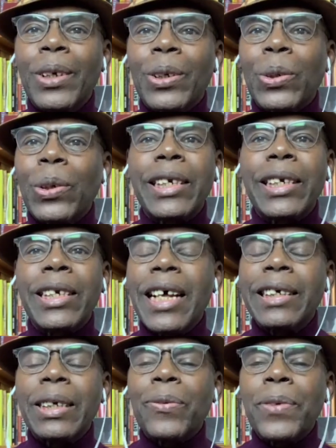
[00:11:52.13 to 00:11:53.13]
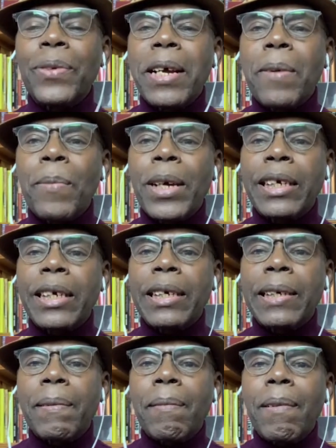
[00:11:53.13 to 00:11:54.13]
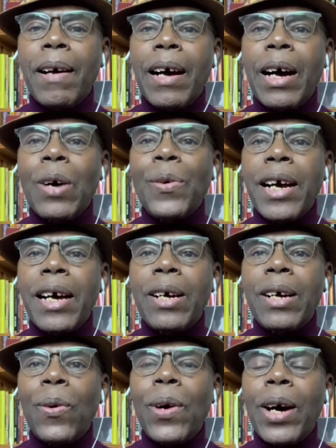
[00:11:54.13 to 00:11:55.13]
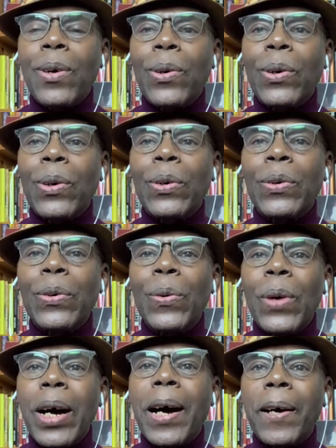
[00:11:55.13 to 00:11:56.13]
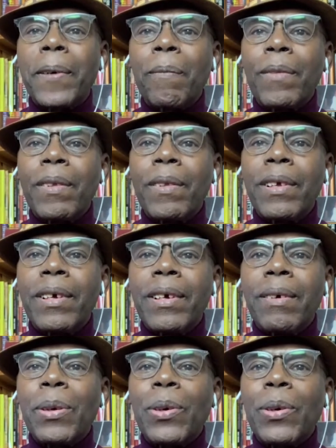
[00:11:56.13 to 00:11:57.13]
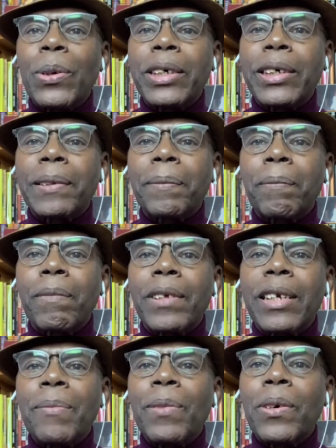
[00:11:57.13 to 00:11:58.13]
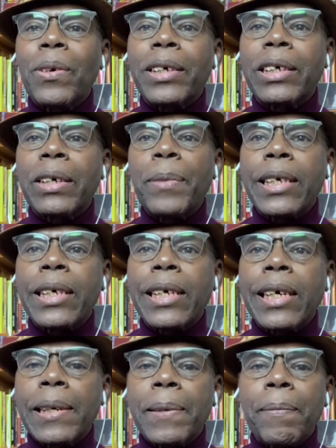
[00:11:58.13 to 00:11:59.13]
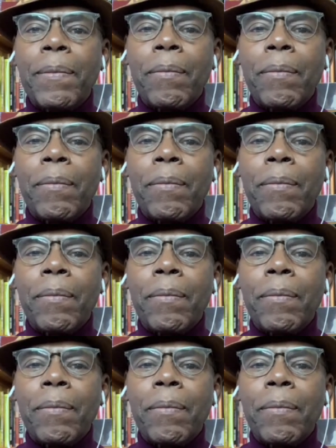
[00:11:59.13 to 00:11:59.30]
So it doesn't really matter how young or how old you are, because democracy basically